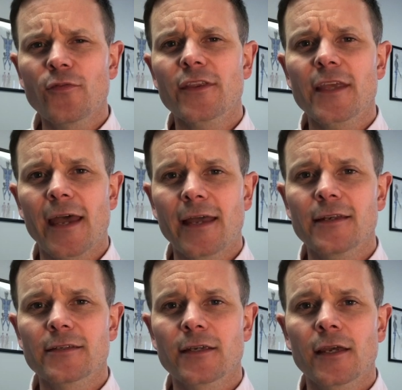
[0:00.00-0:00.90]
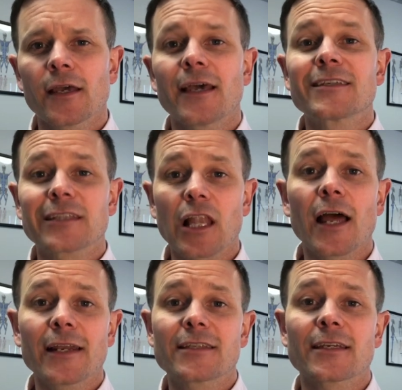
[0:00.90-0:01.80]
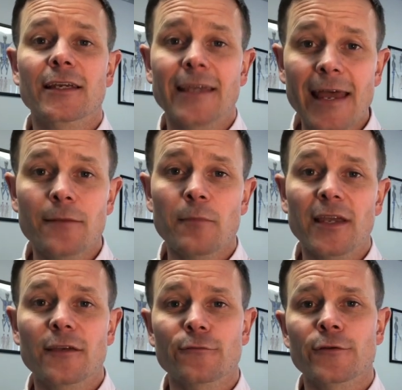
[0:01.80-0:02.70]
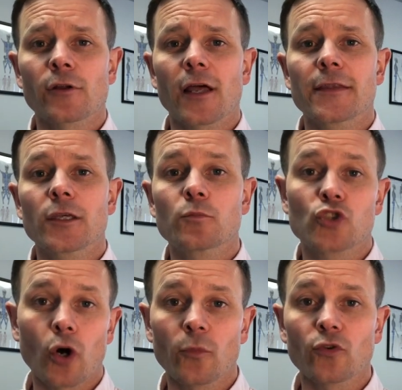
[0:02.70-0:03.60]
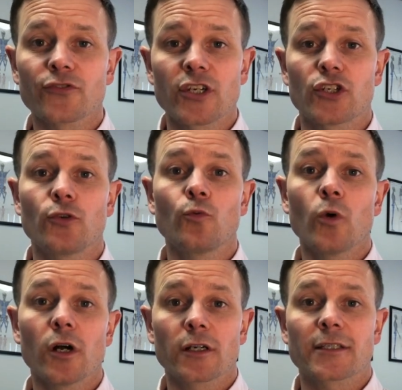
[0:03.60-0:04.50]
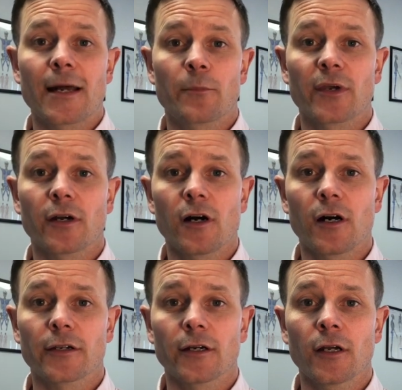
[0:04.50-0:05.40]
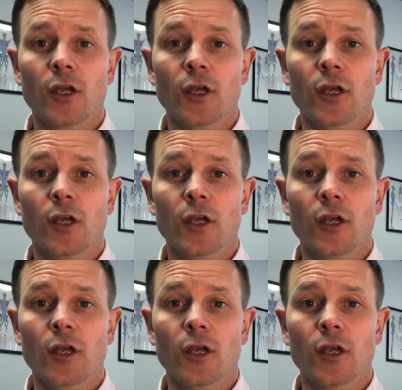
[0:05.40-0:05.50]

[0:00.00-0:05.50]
at the end is likely to again make it feel like the abdominal tissue works that bit harder,